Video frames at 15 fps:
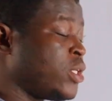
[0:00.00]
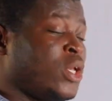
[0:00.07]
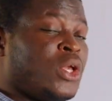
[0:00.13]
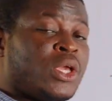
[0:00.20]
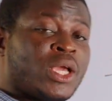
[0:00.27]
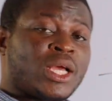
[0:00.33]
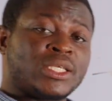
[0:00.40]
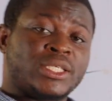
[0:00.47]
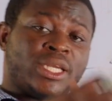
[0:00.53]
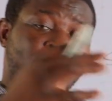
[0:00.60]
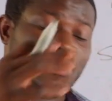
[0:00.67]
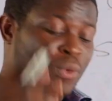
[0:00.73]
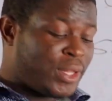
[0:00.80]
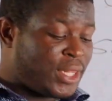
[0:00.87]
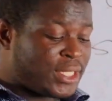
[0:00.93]
You can see
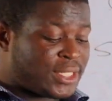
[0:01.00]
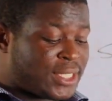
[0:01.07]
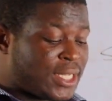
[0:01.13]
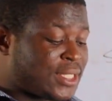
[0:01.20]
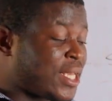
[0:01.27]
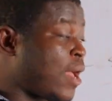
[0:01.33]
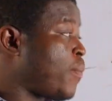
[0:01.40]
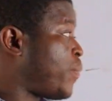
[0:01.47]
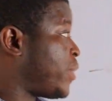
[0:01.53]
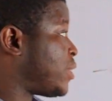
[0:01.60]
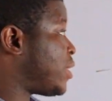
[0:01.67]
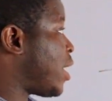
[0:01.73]
that when the setup is